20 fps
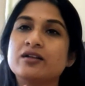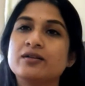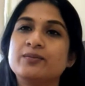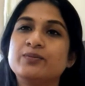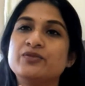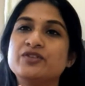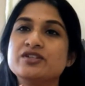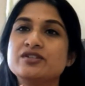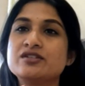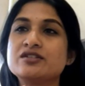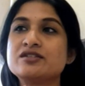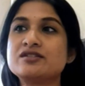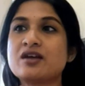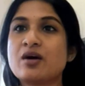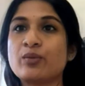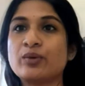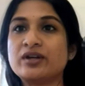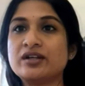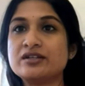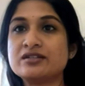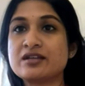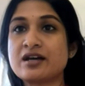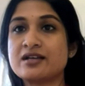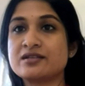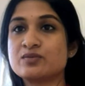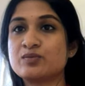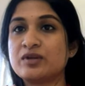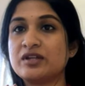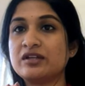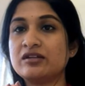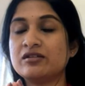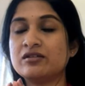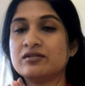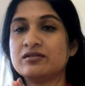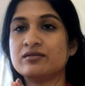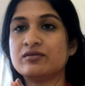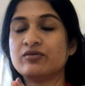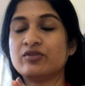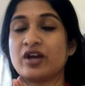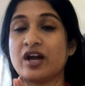This is nowadays has
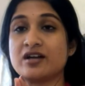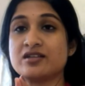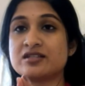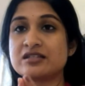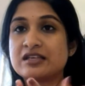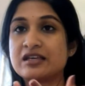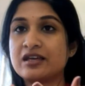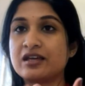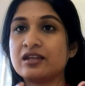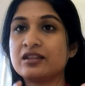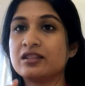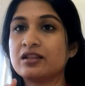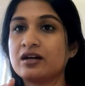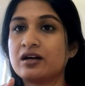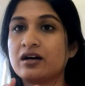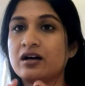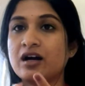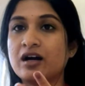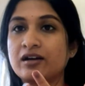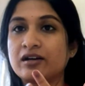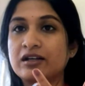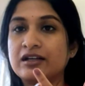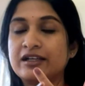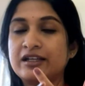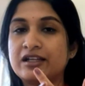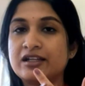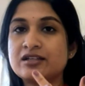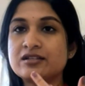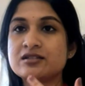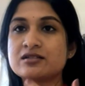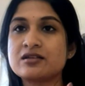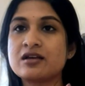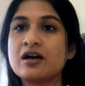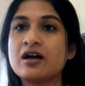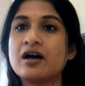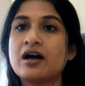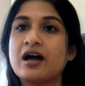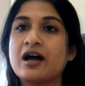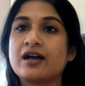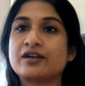been we are seeing in the our clinics.
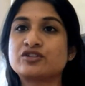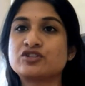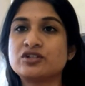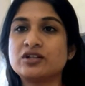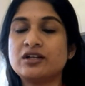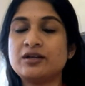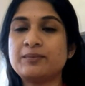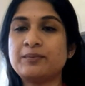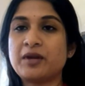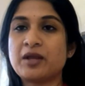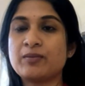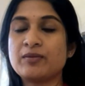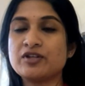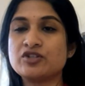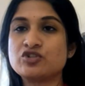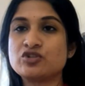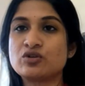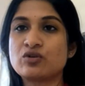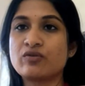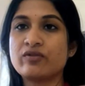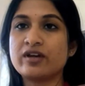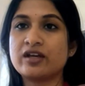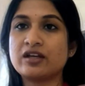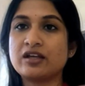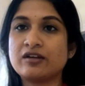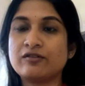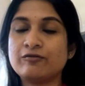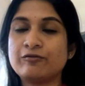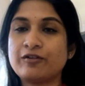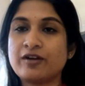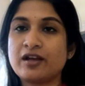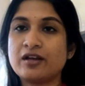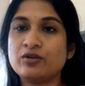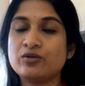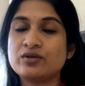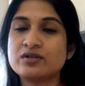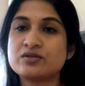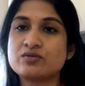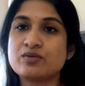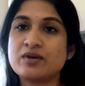Actually, premature ovarian
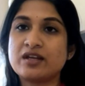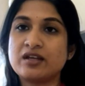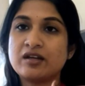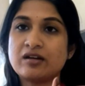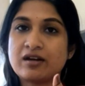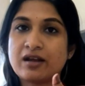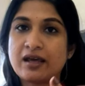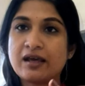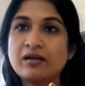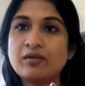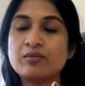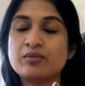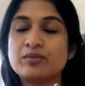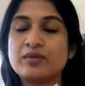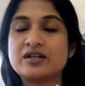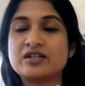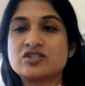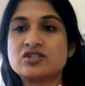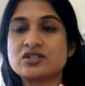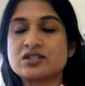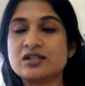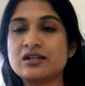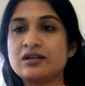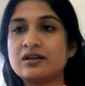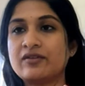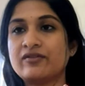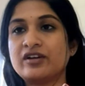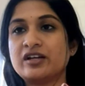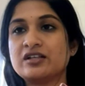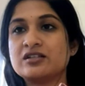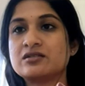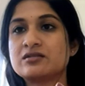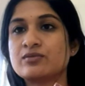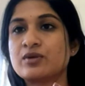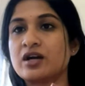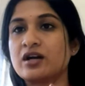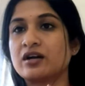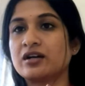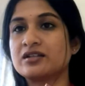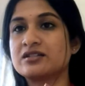failure is very rare, but still nowadays
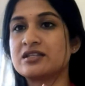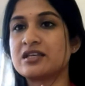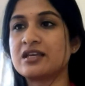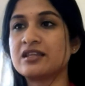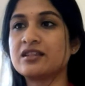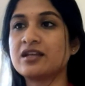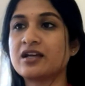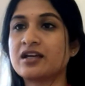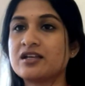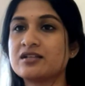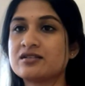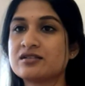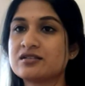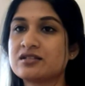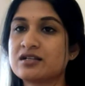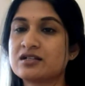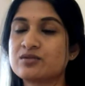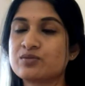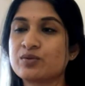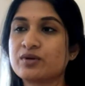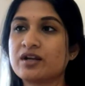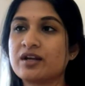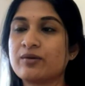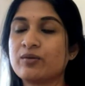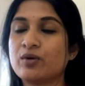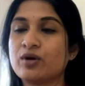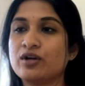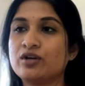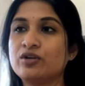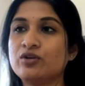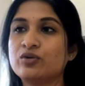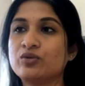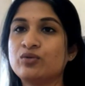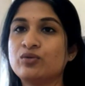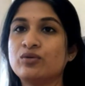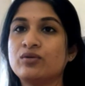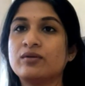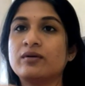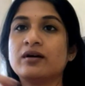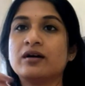we are seeing the cases. That's what I want
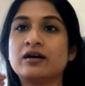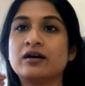to